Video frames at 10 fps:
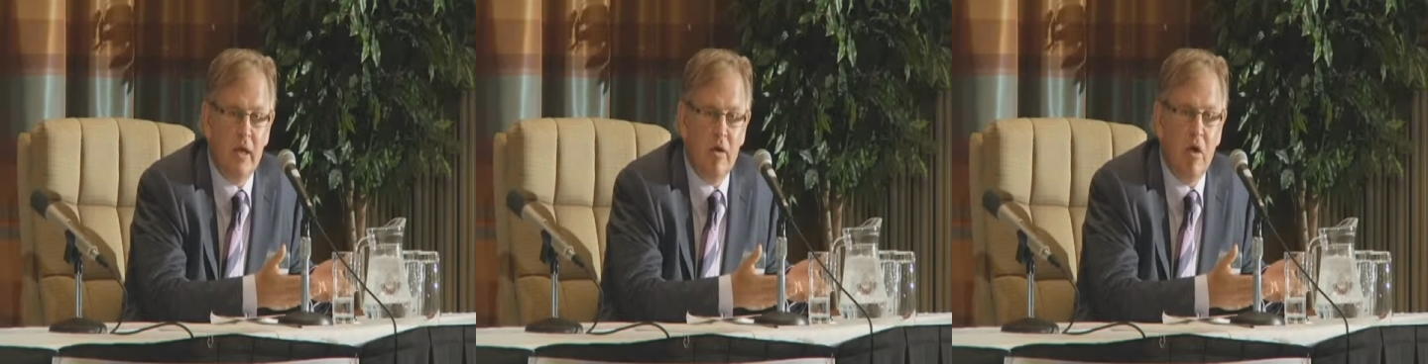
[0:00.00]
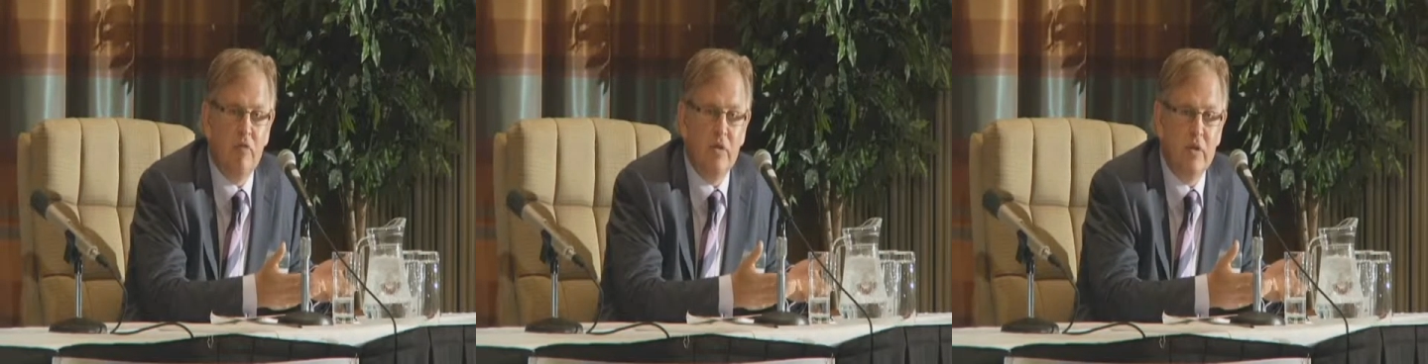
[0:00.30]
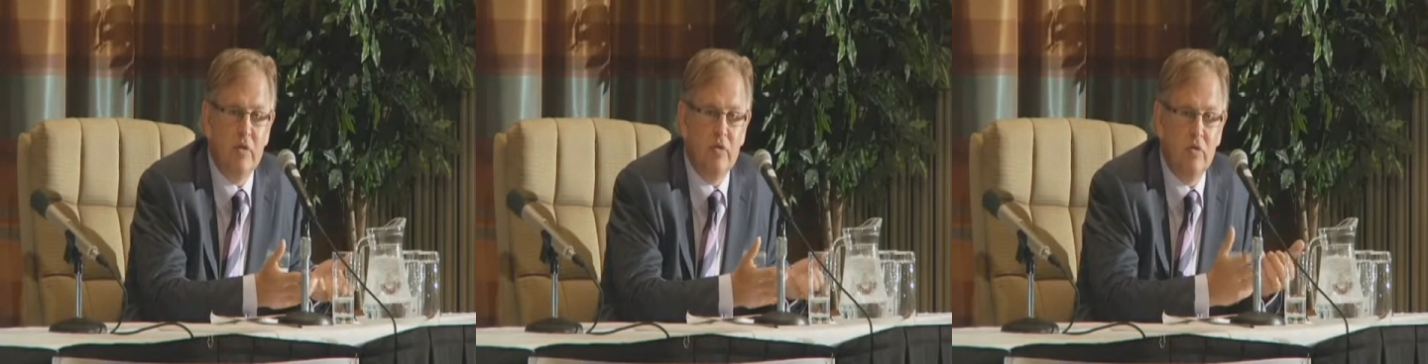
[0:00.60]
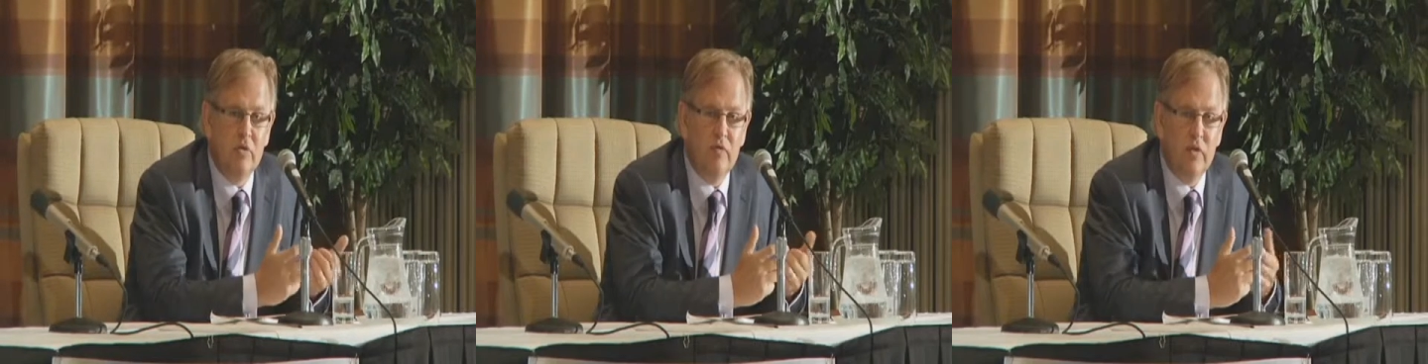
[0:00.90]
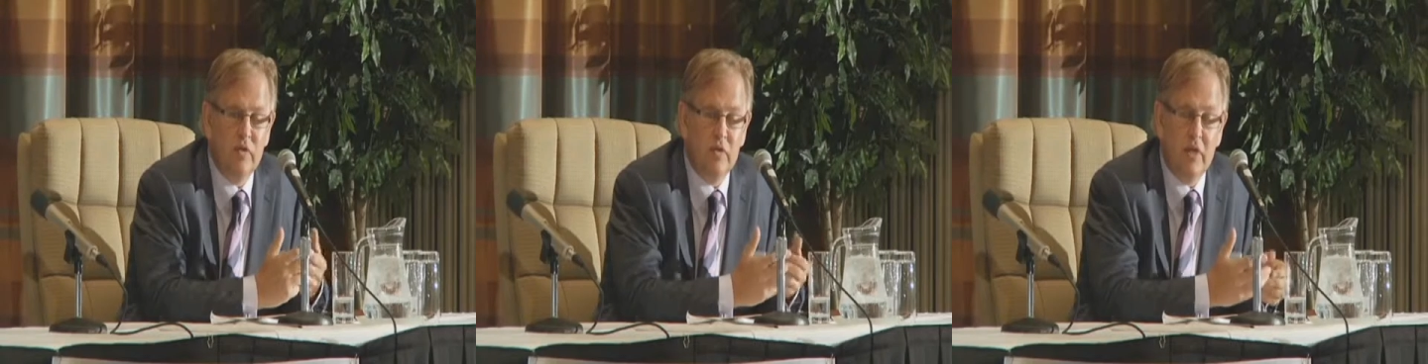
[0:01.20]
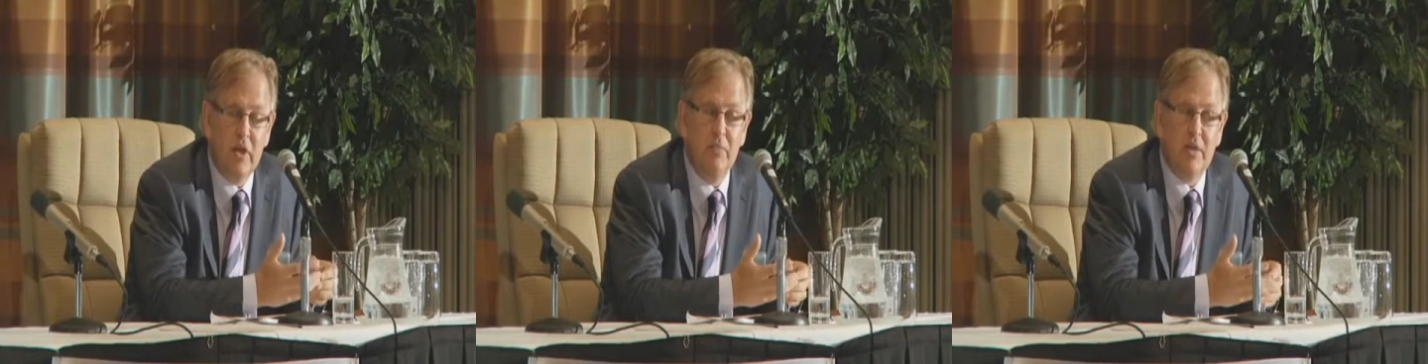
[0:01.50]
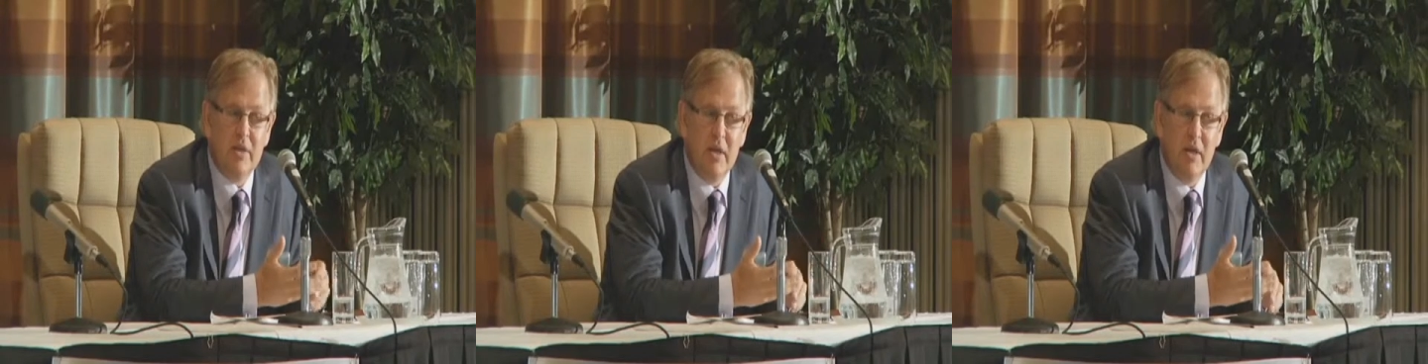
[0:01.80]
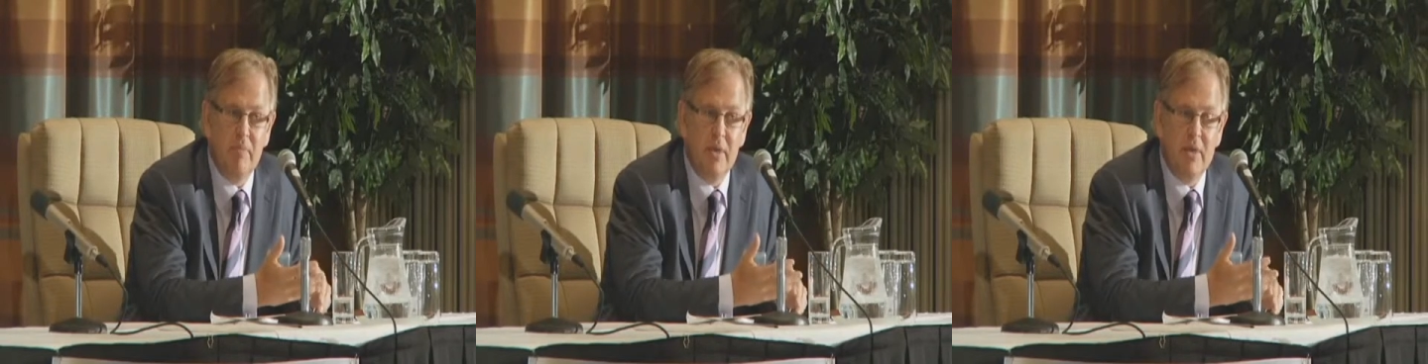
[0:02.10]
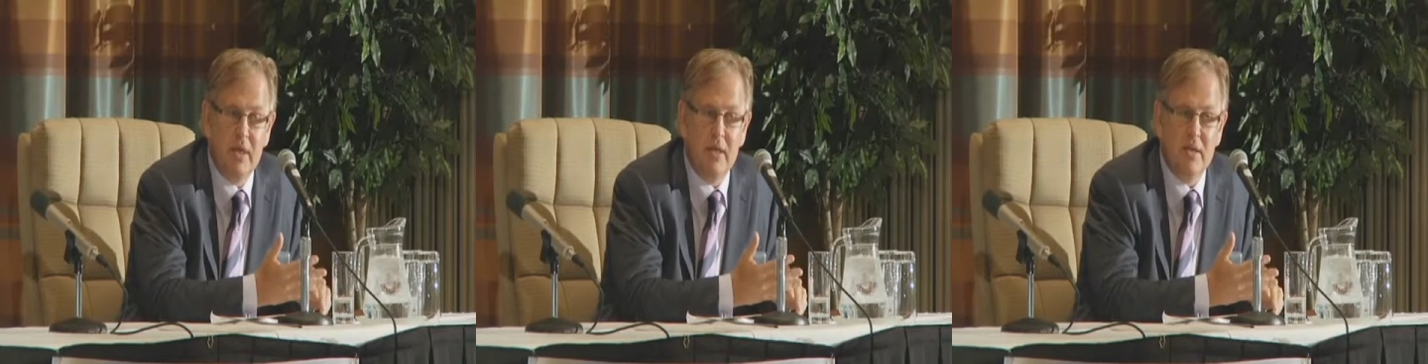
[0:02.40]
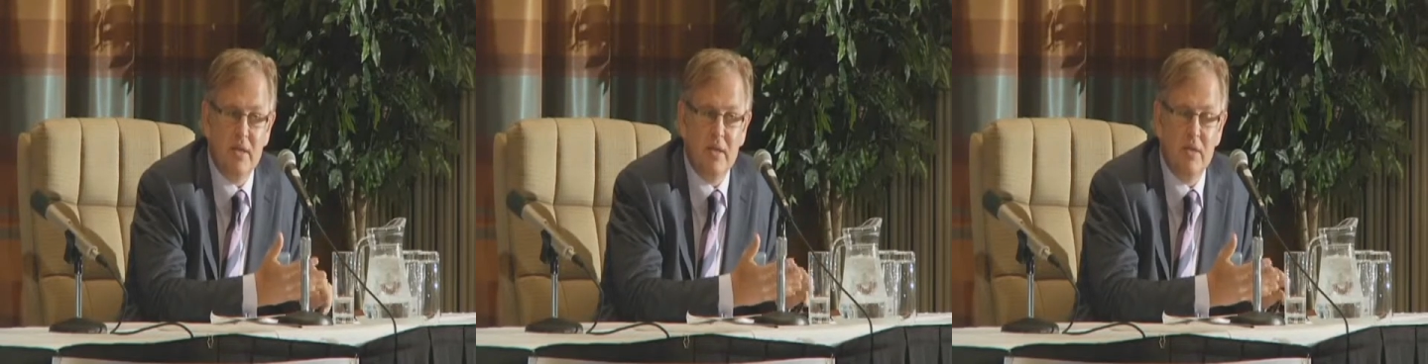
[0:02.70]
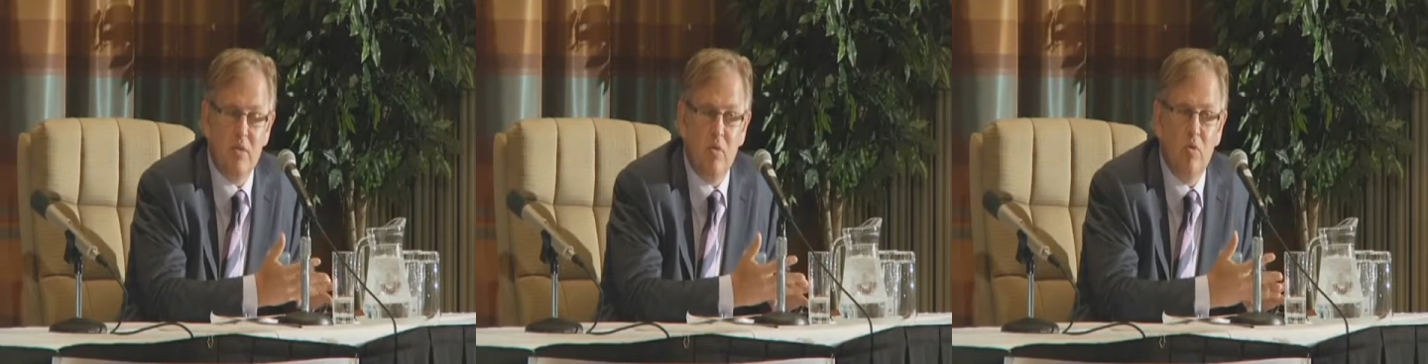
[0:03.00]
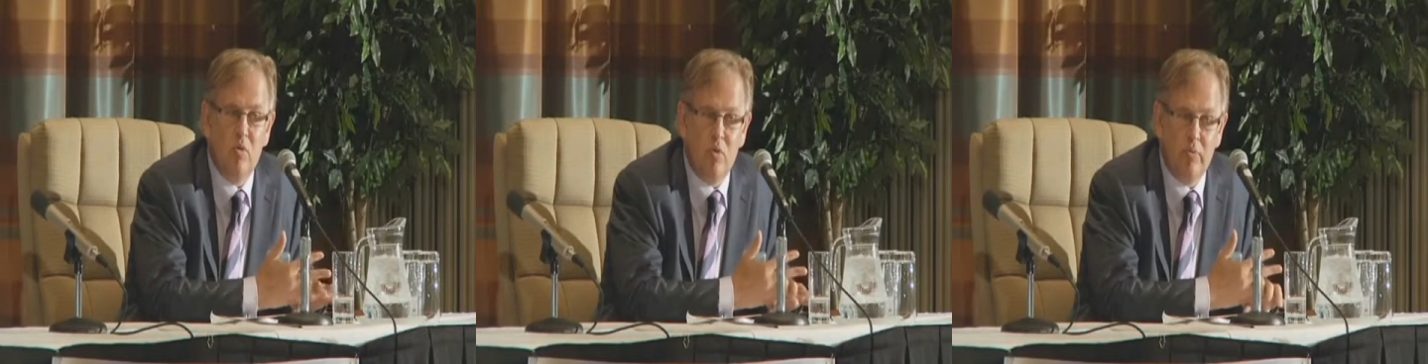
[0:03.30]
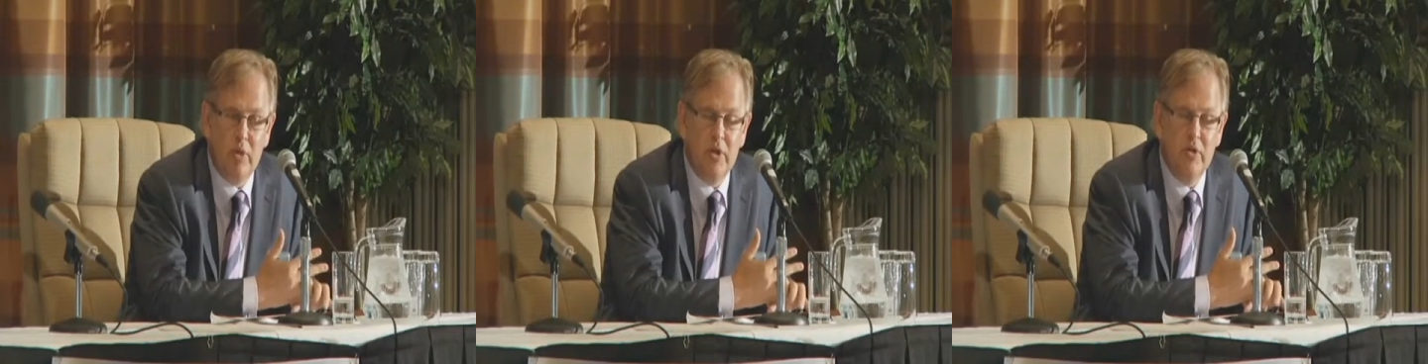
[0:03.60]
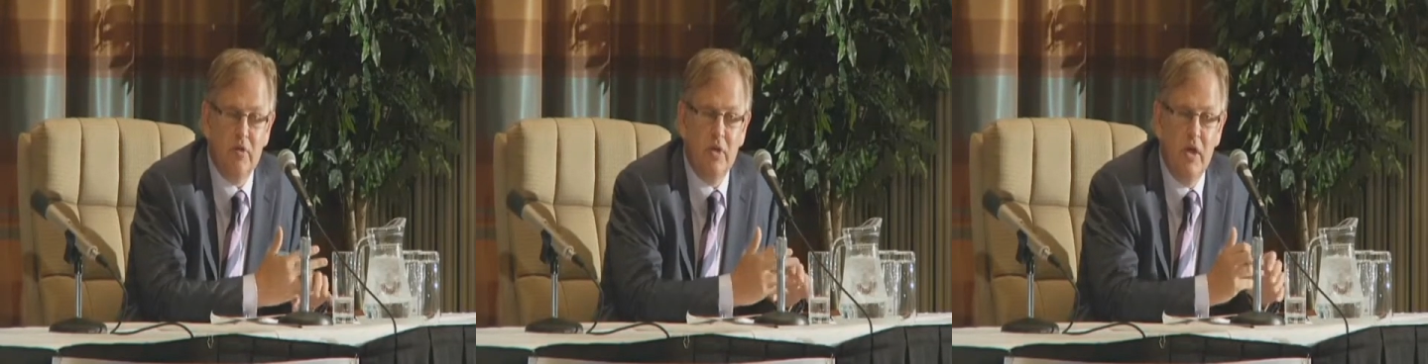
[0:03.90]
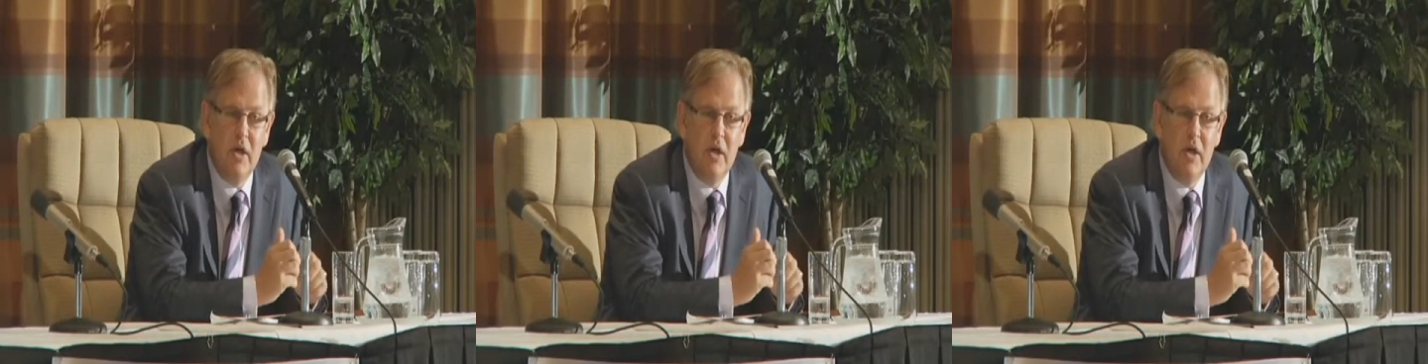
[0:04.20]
often these joint ventures, they can be set up as LLCs or corporations.